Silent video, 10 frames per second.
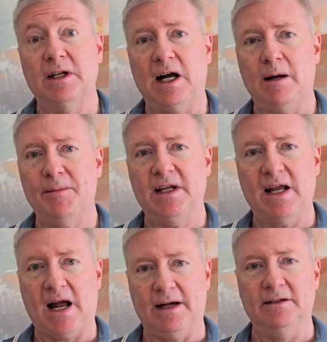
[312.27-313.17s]

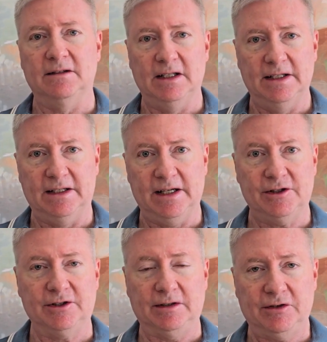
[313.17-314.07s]
copycat
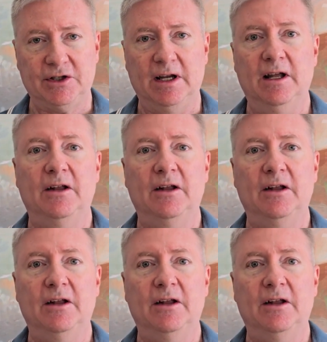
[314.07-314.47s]
litigations